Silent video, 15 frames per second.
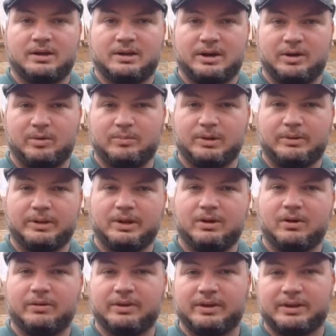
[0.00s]
comb going
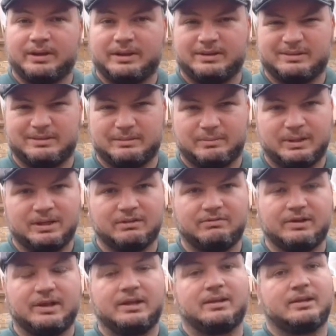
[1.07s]
on and bigger
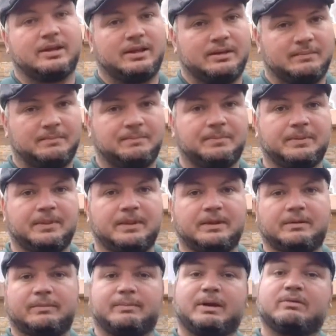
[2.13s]
feet, then,
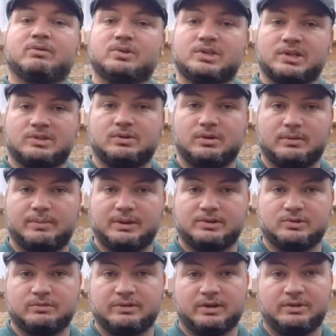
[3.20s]
but if you just took a
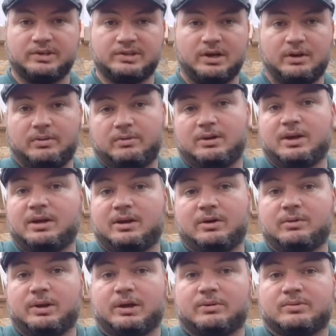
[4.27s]
picture of it on its own,
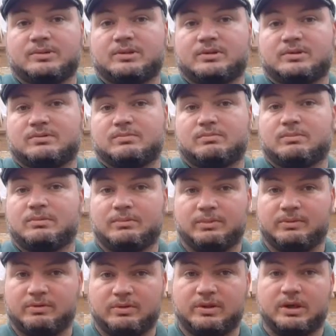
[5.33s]
who knows? Because
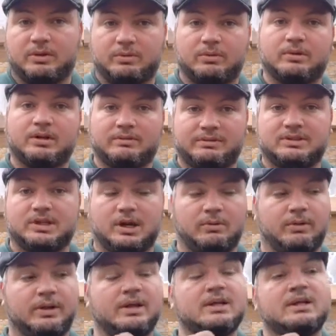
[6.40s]
we've got nothing to go on.